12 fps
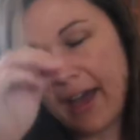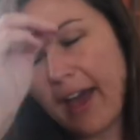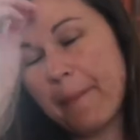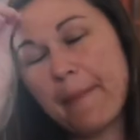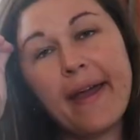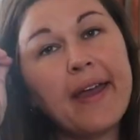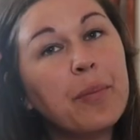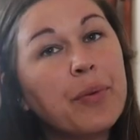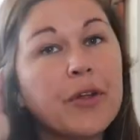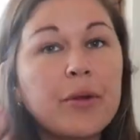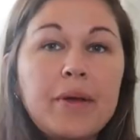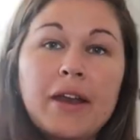I might
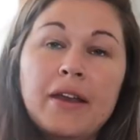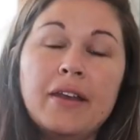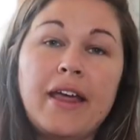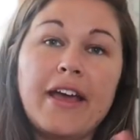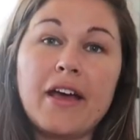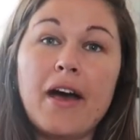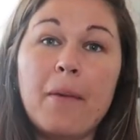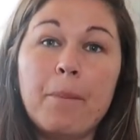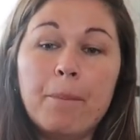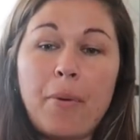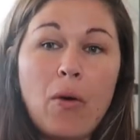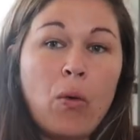put them in like a
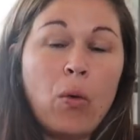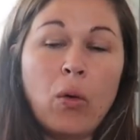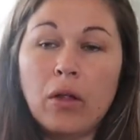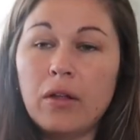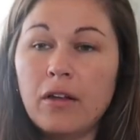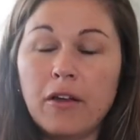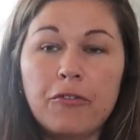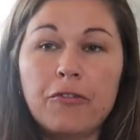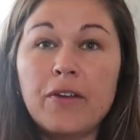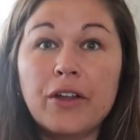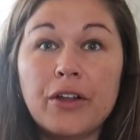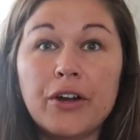bowl of
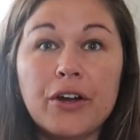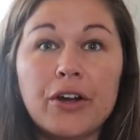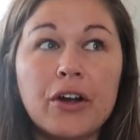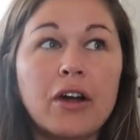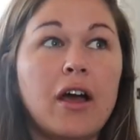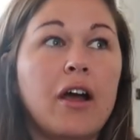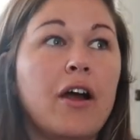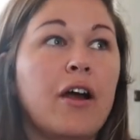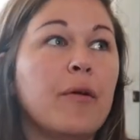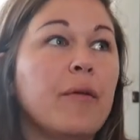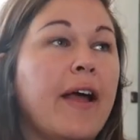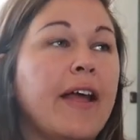filler,
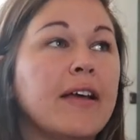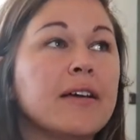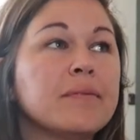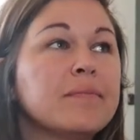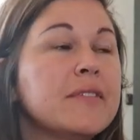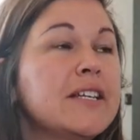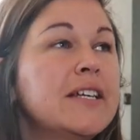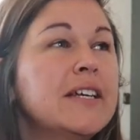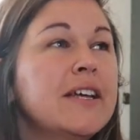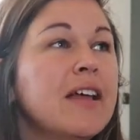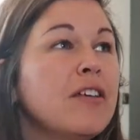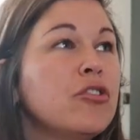or like
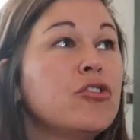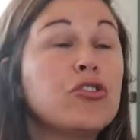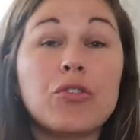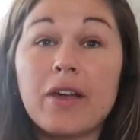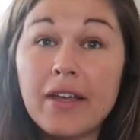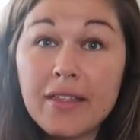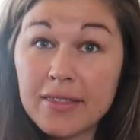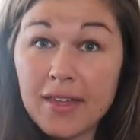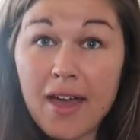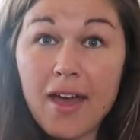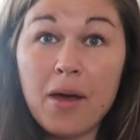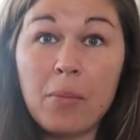string
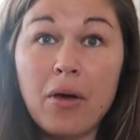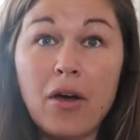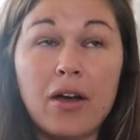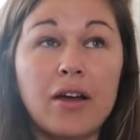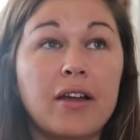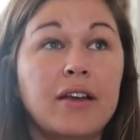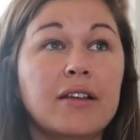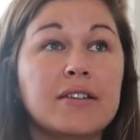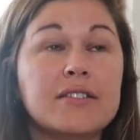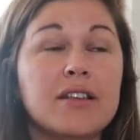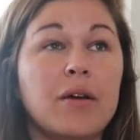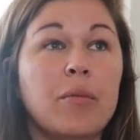them on
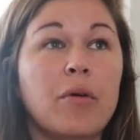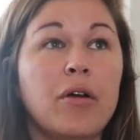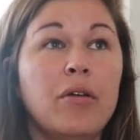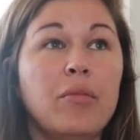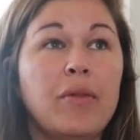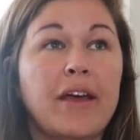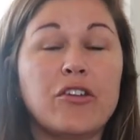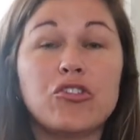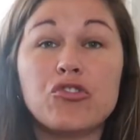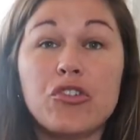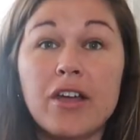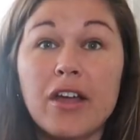some like
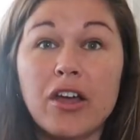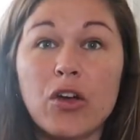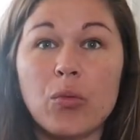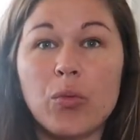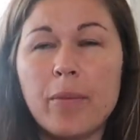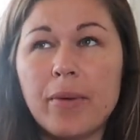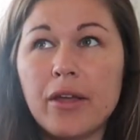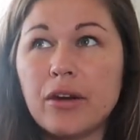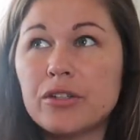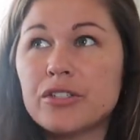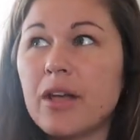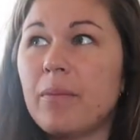string or ribbon
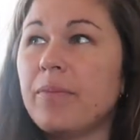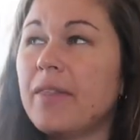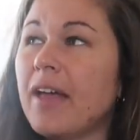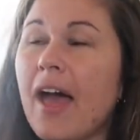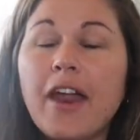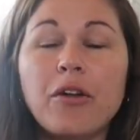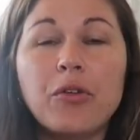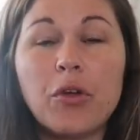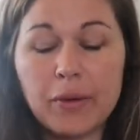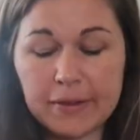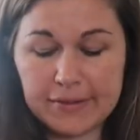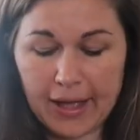or something. I don't
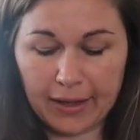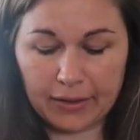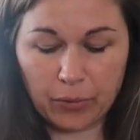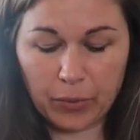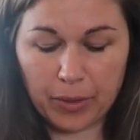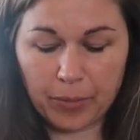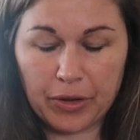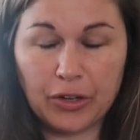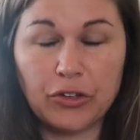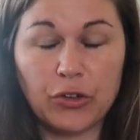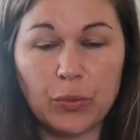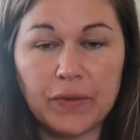know exactly what I'm gonna
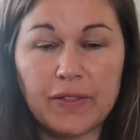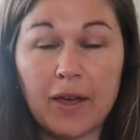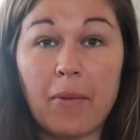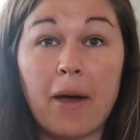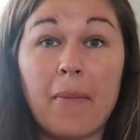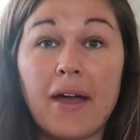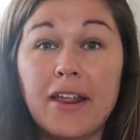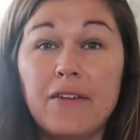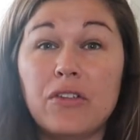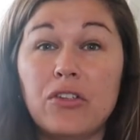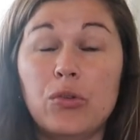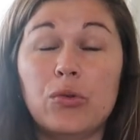do with them. I might
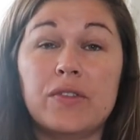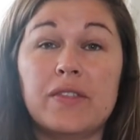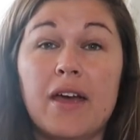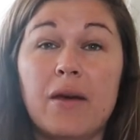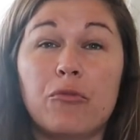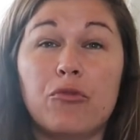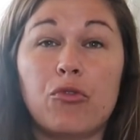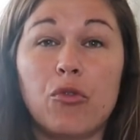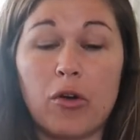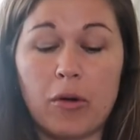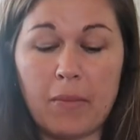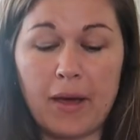even use them
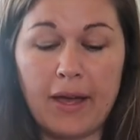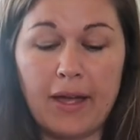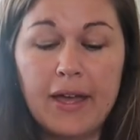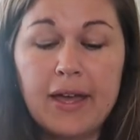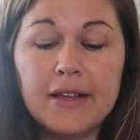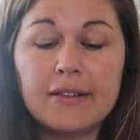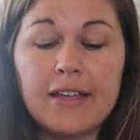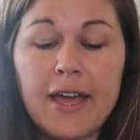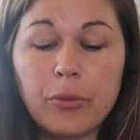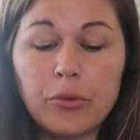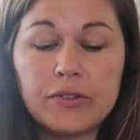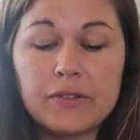for my
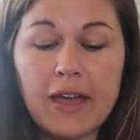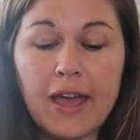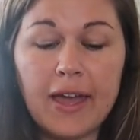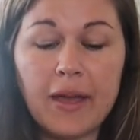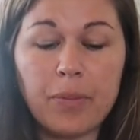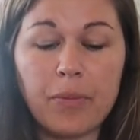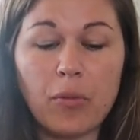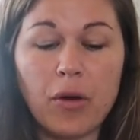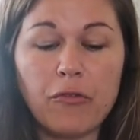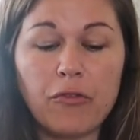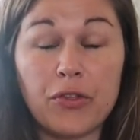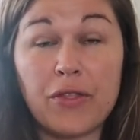tablescape
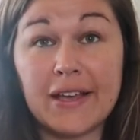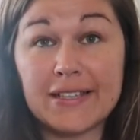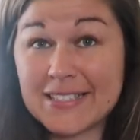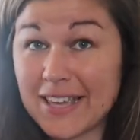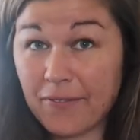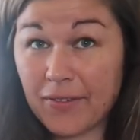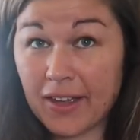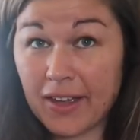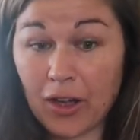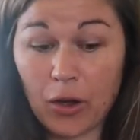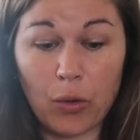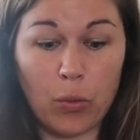for
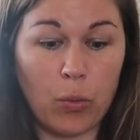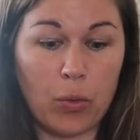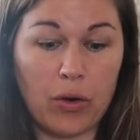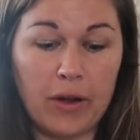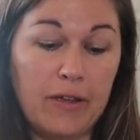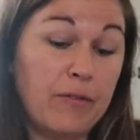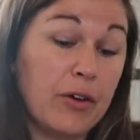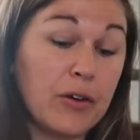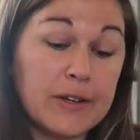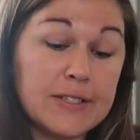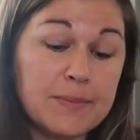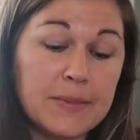Thanksgiving or even
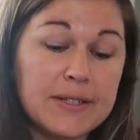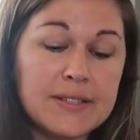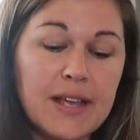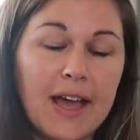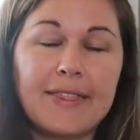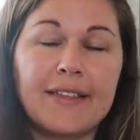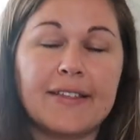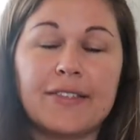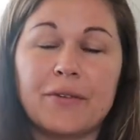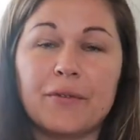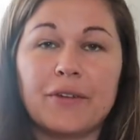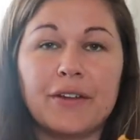Christmas. I think
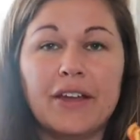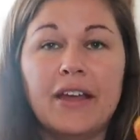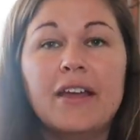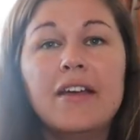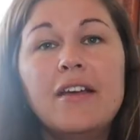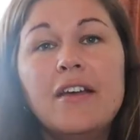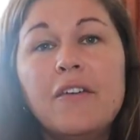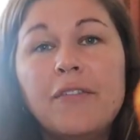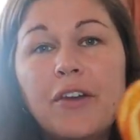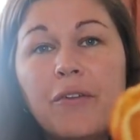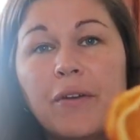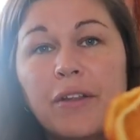they're really
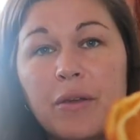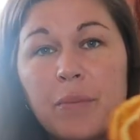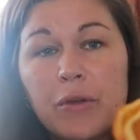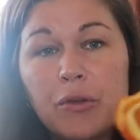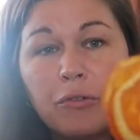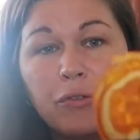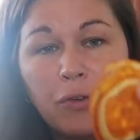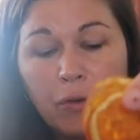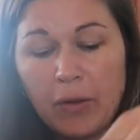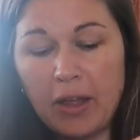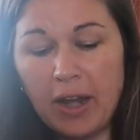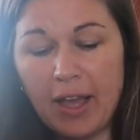
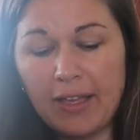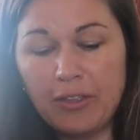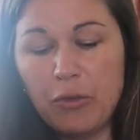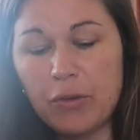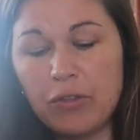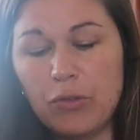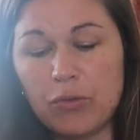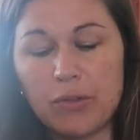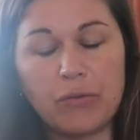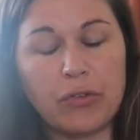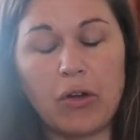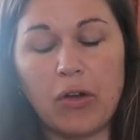beautiful, and you can use
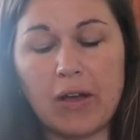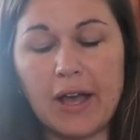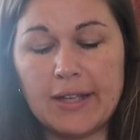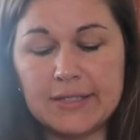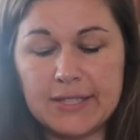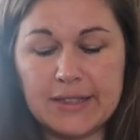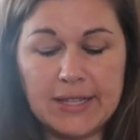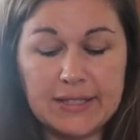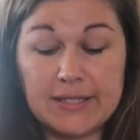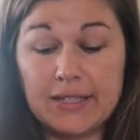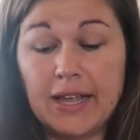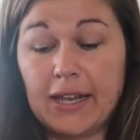them for all kinds of
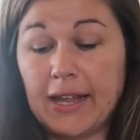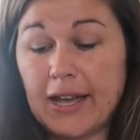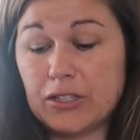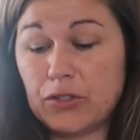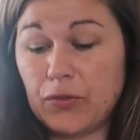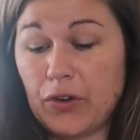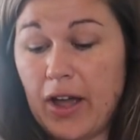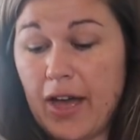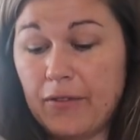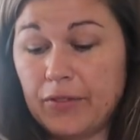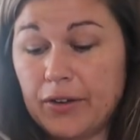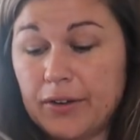things, and they last
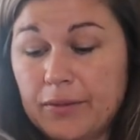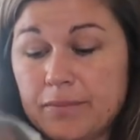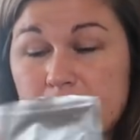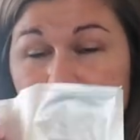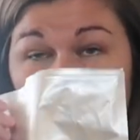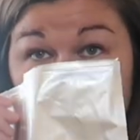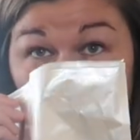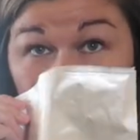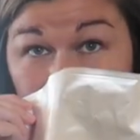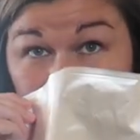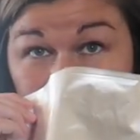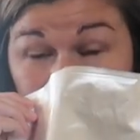forever. So
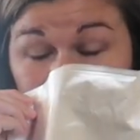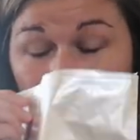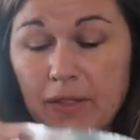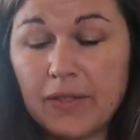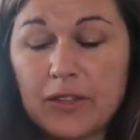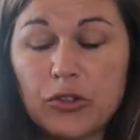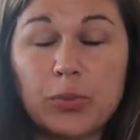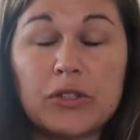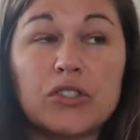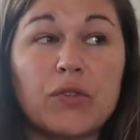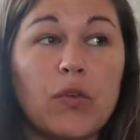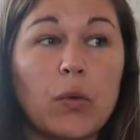this
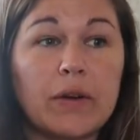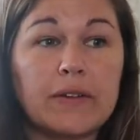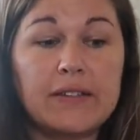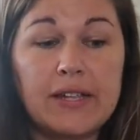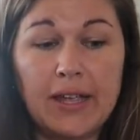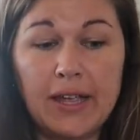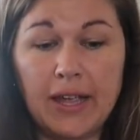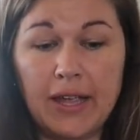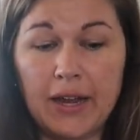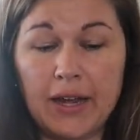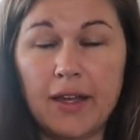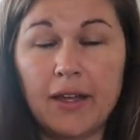was
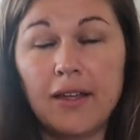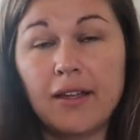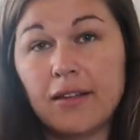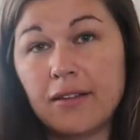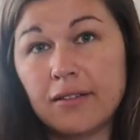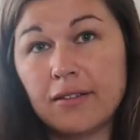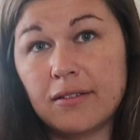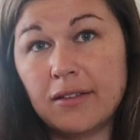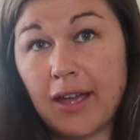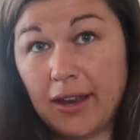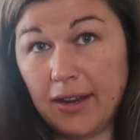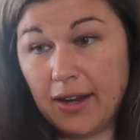
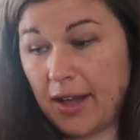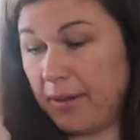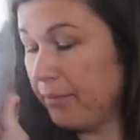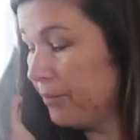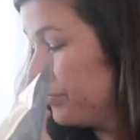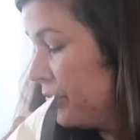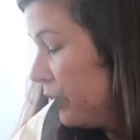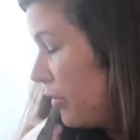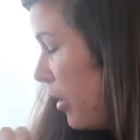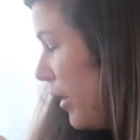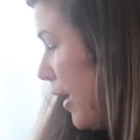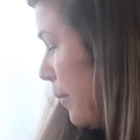$14.99
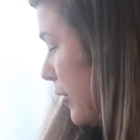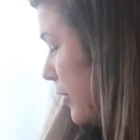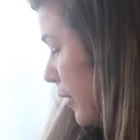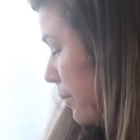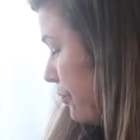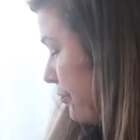on Amazon.